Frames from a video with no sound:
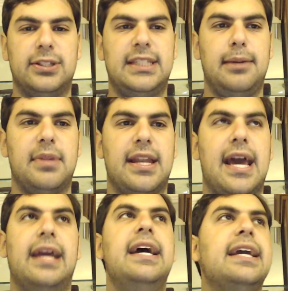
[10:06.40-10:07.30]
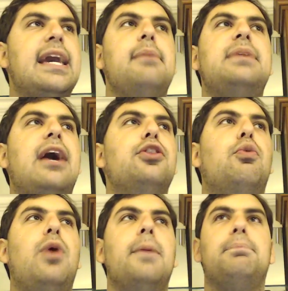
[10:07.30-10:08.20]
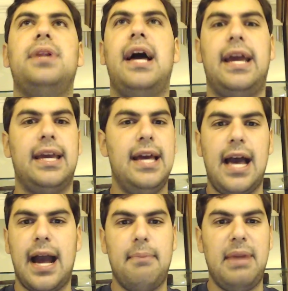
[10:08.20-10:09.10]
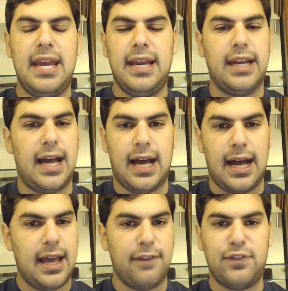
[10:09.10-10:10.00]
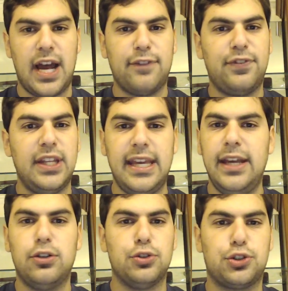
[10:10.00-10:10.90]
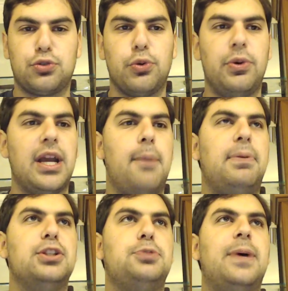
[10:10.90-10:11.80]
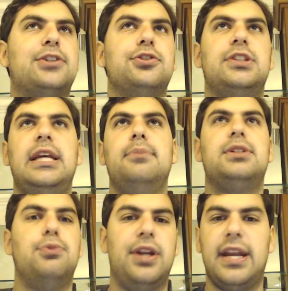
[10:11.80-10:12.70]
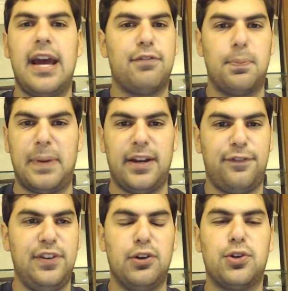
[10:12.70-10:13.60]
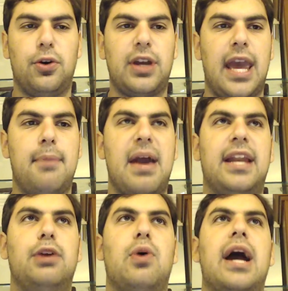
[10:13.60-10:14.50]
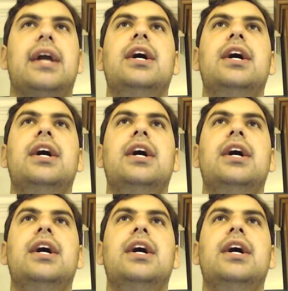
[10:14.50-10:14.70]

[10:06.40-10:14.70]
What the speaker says: team today. Came down to one play. I mean, if not for the Eagles screwing up on special teams, it would have never been a field goal game anyway.